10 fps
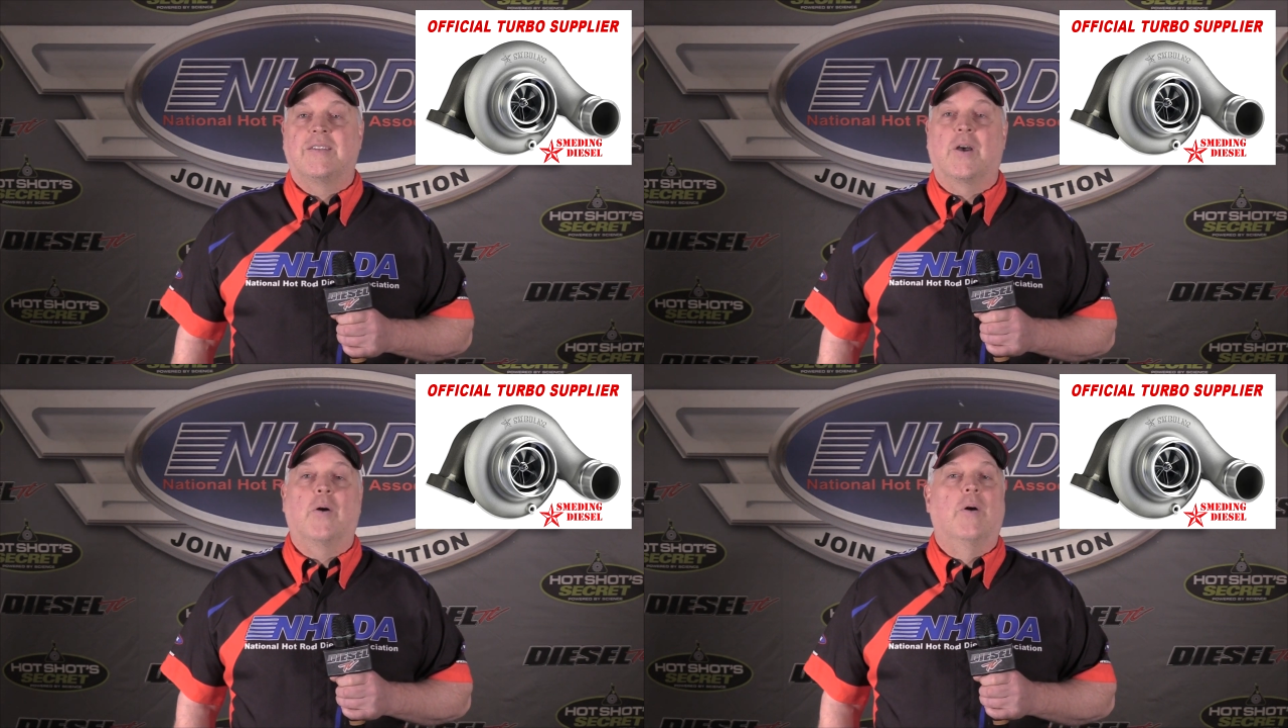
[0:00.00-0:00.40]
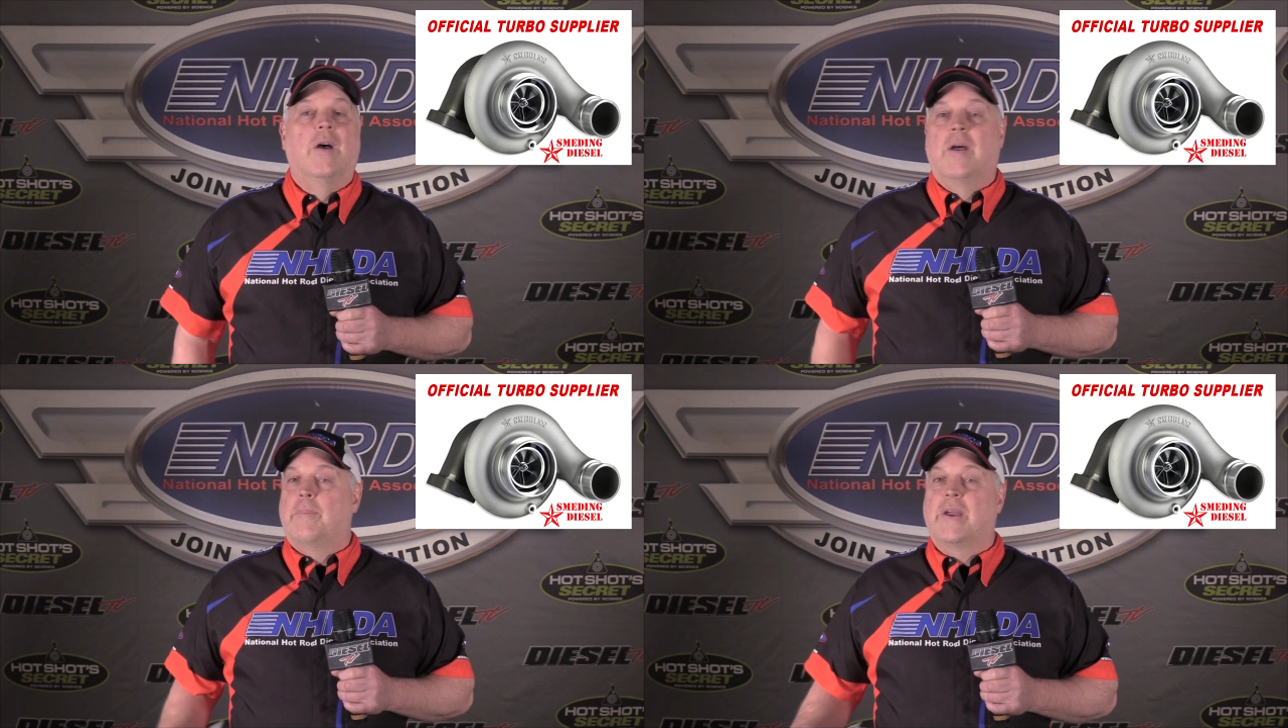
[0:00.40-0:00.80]
So
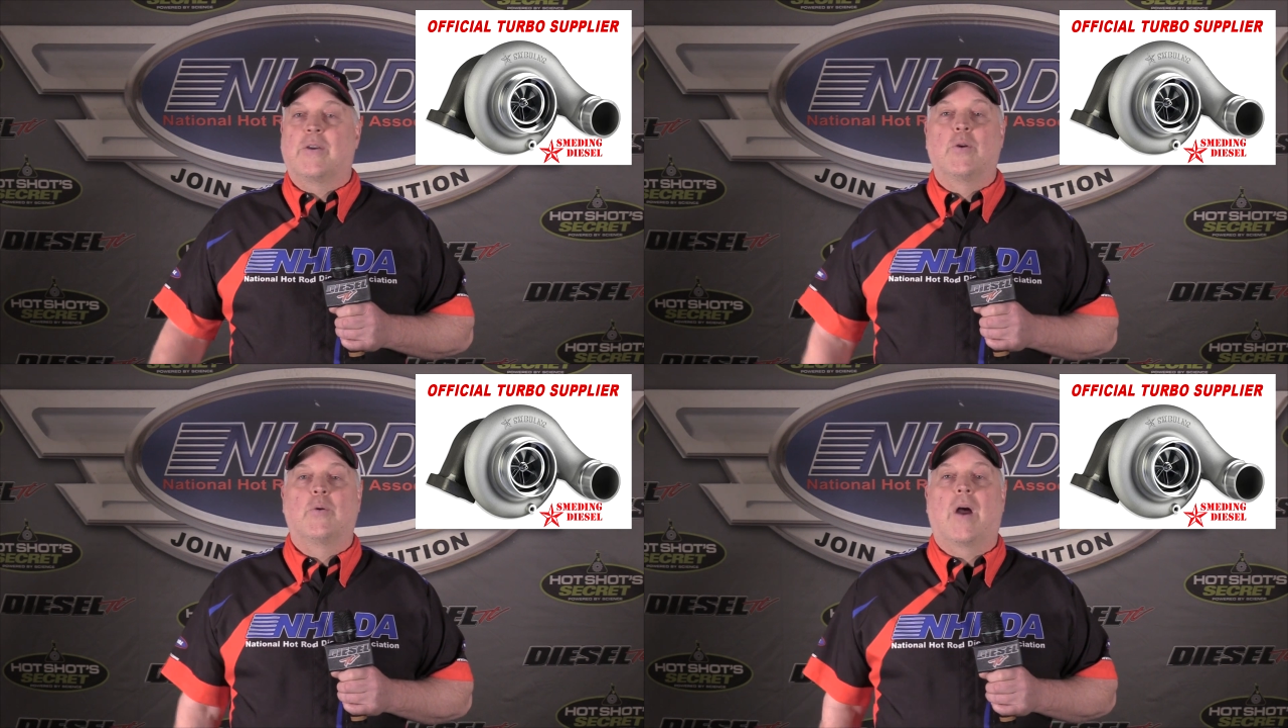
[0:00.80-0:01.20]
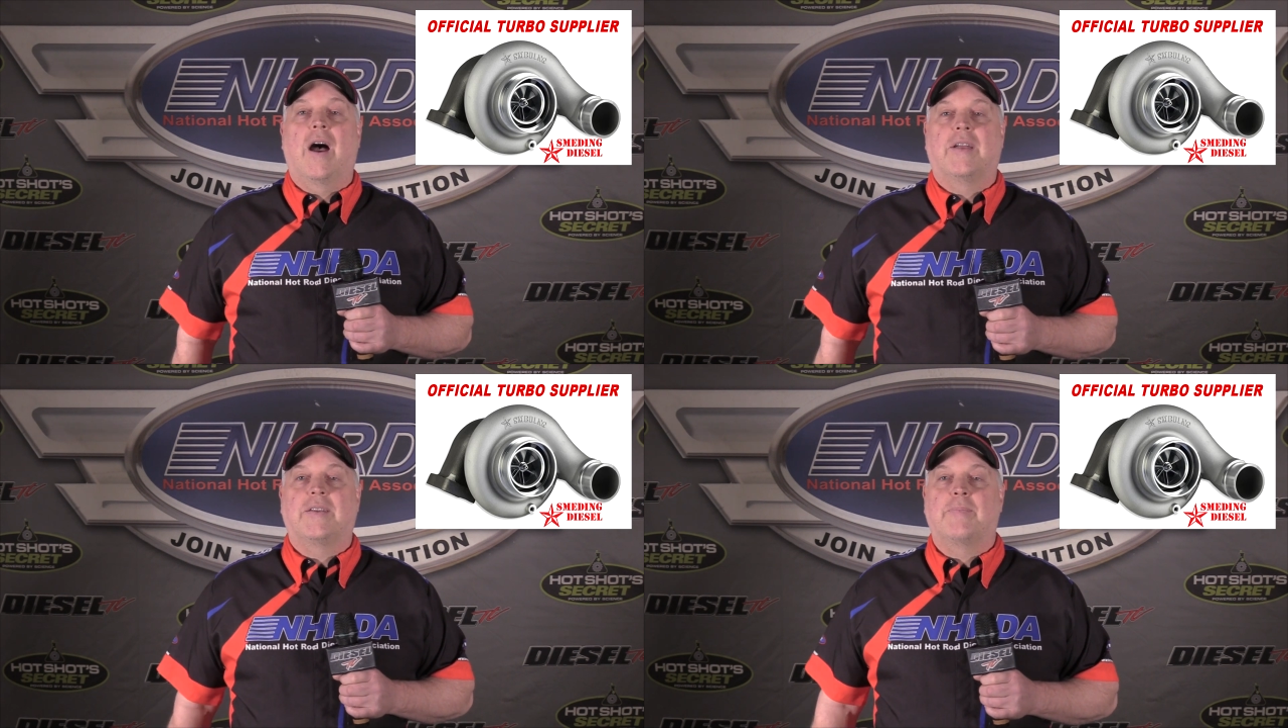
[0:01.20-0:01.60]
big
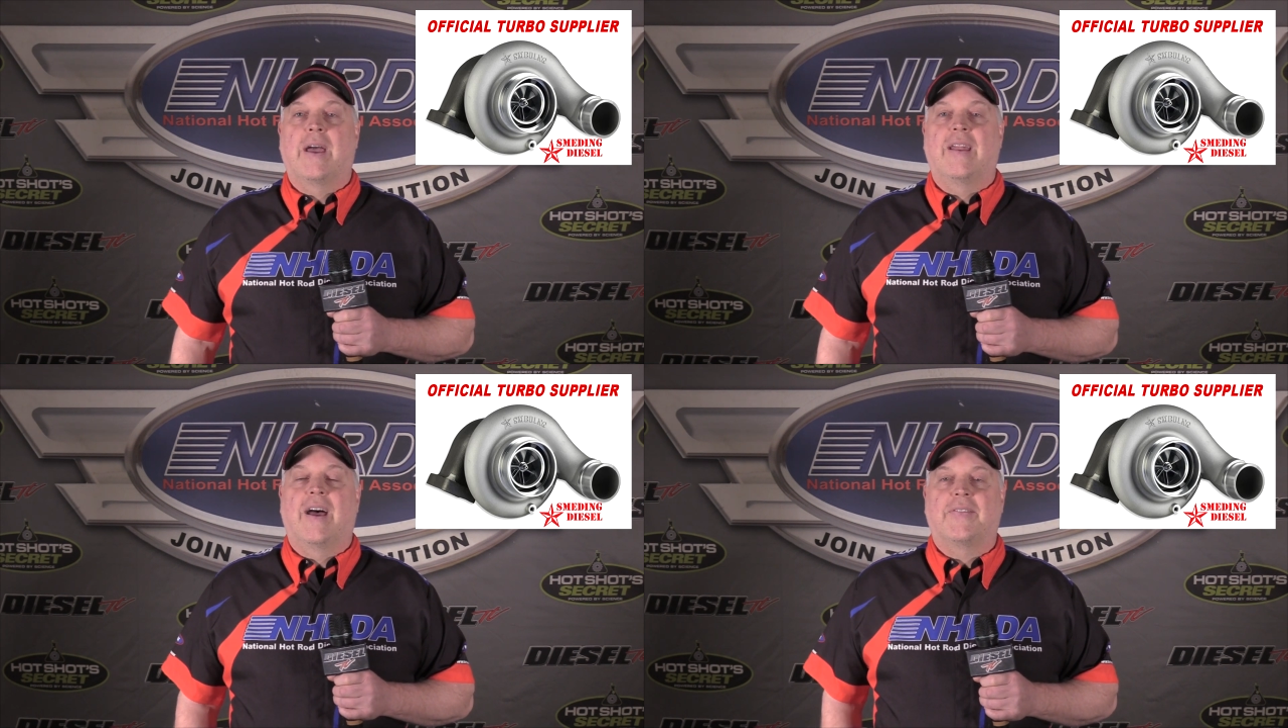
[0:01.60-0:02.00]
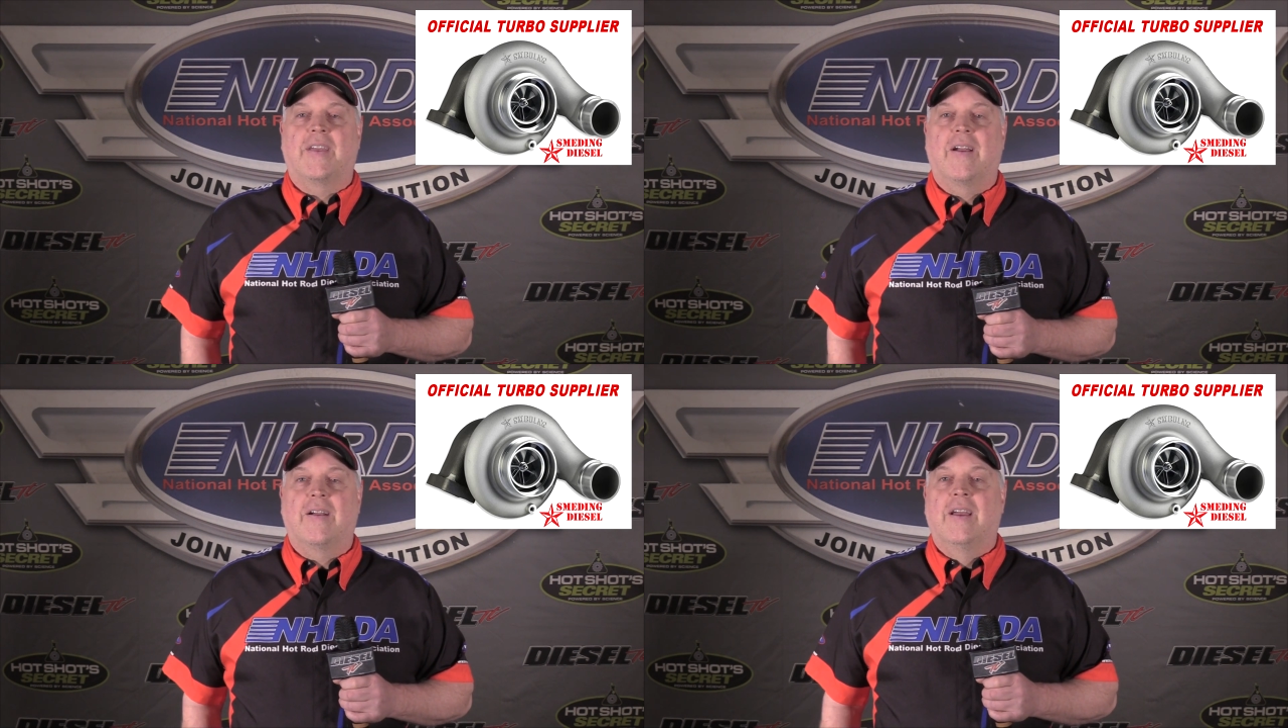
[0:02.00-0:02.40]
hoorah to Ben out
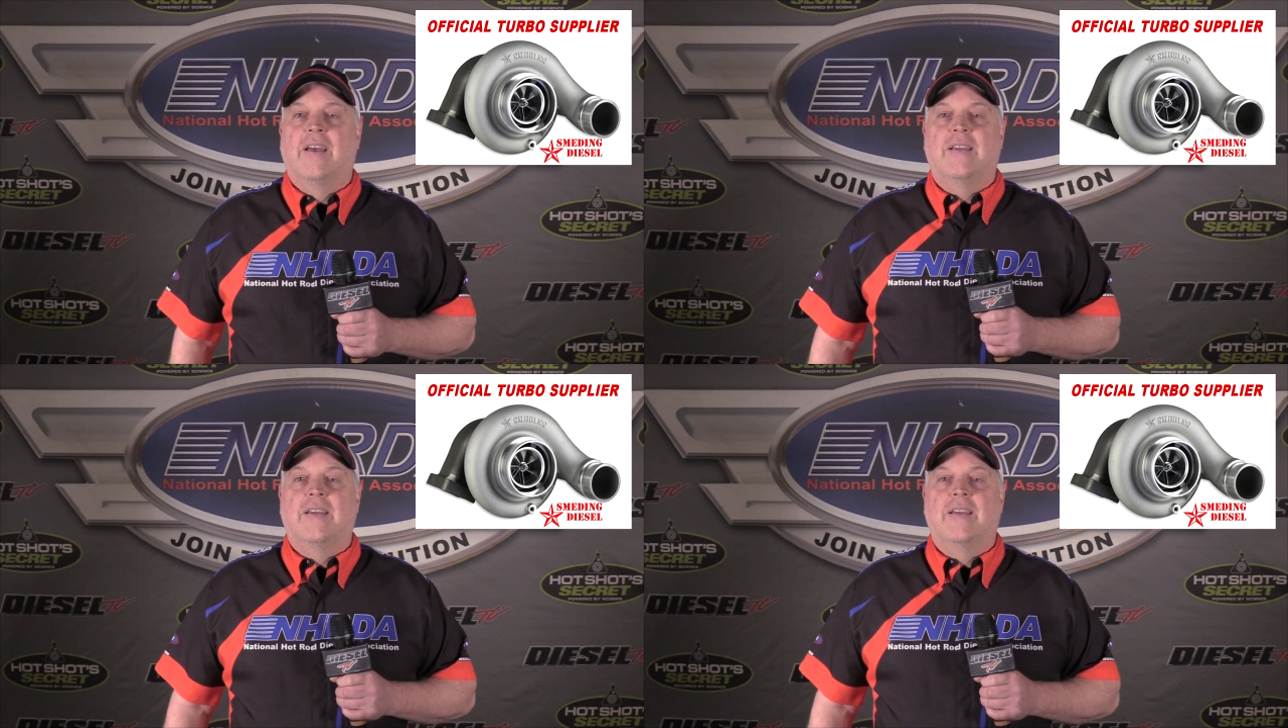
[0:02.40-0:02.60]
there.